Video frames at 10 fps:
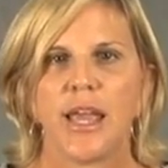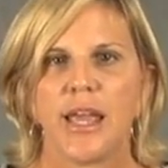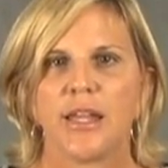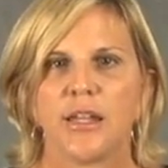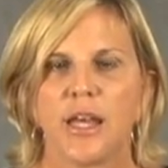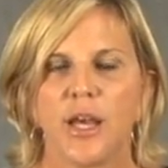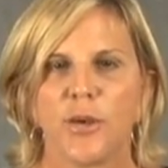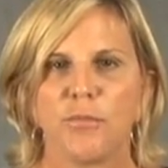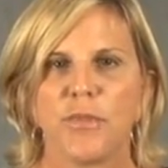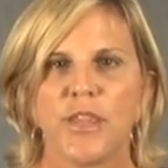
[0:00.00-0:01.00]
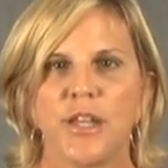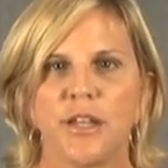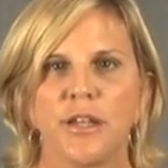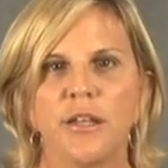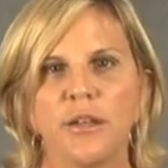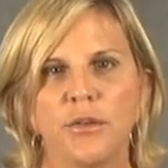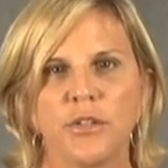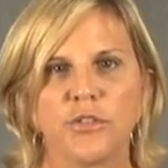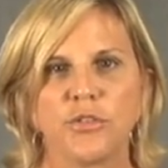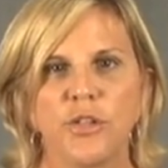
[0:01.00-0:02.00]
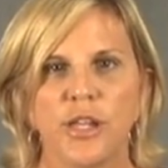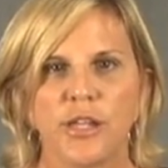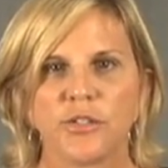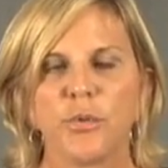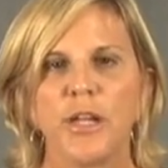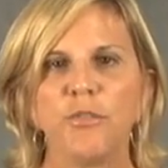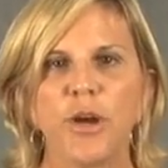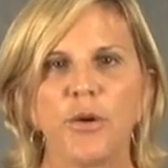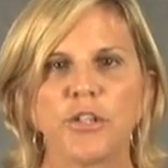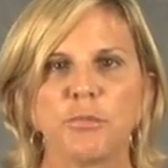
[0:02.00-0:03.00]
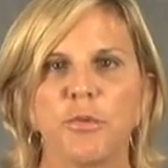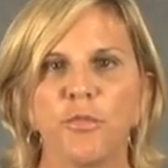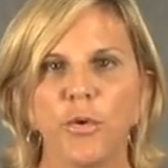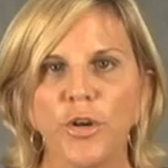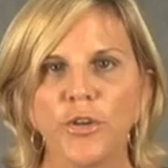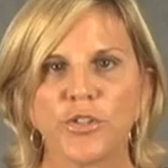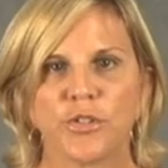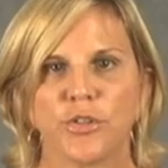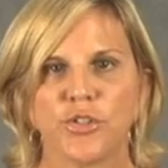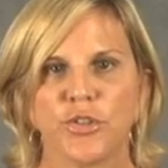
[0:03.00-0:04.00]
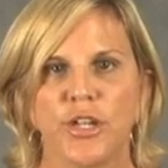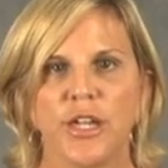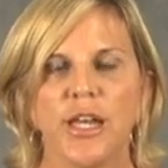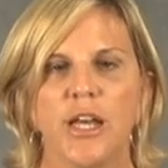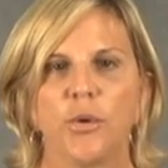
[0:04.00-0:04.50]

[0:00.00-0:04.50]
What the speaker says: And then 24 hours before your surgery,